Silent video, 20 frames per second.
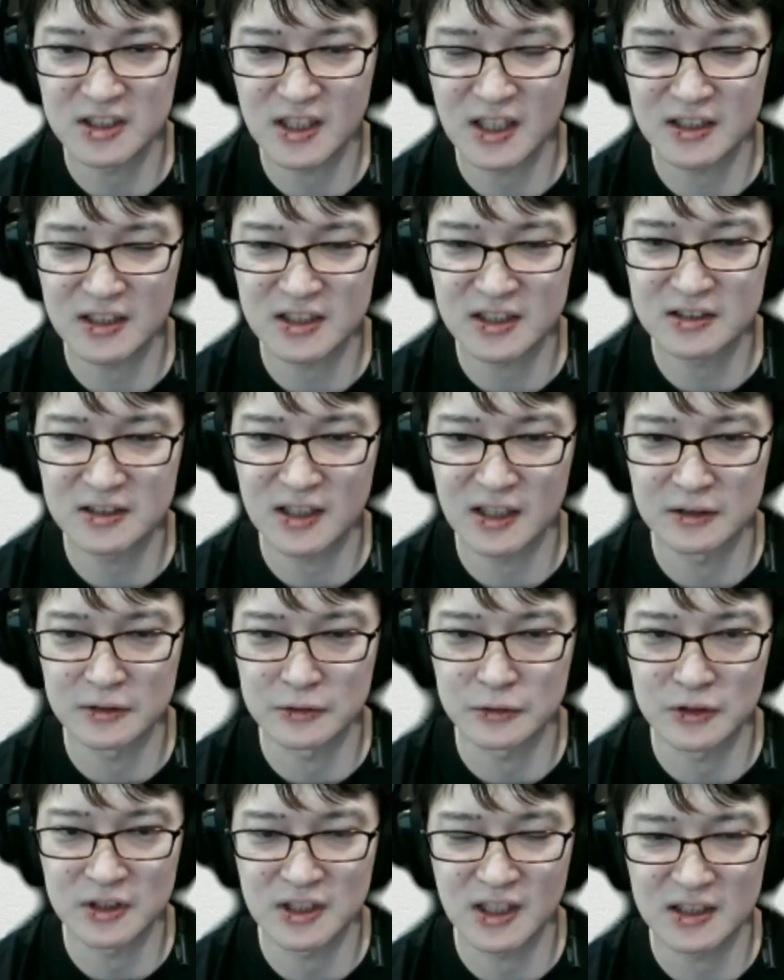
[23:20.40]

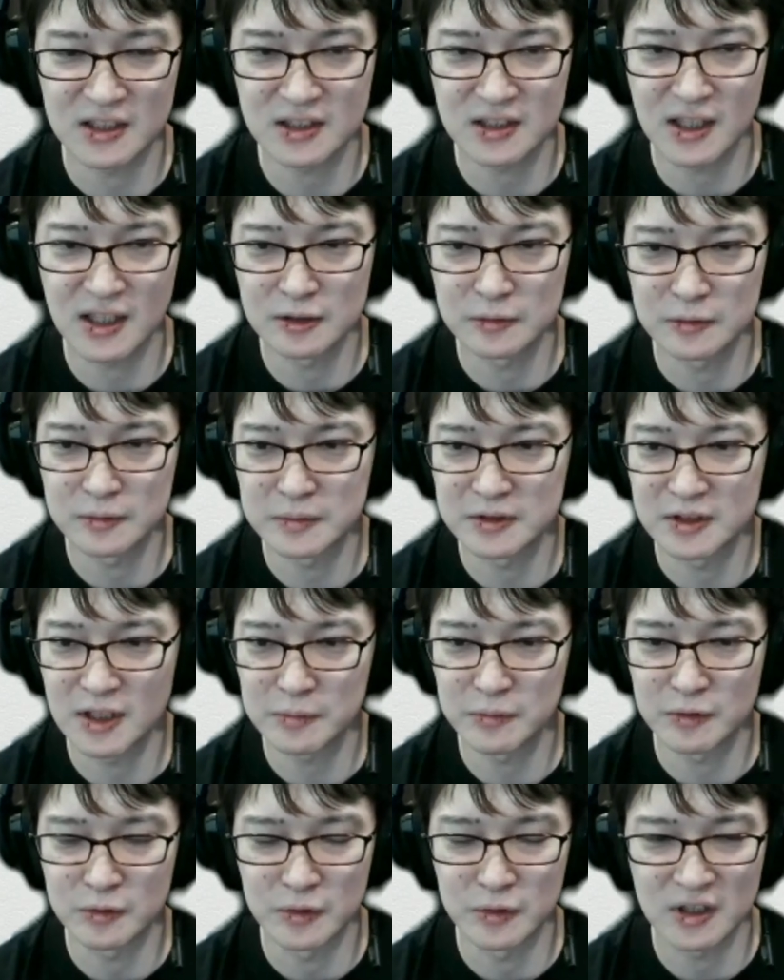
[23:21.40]
distribution-based
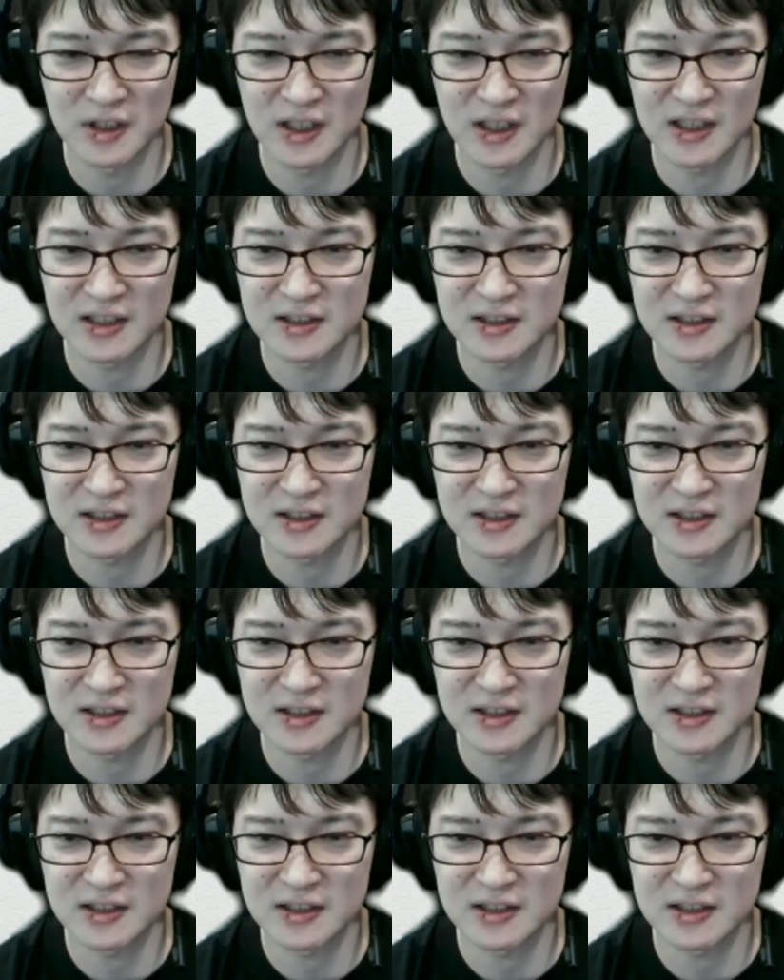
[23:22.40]
re-ranking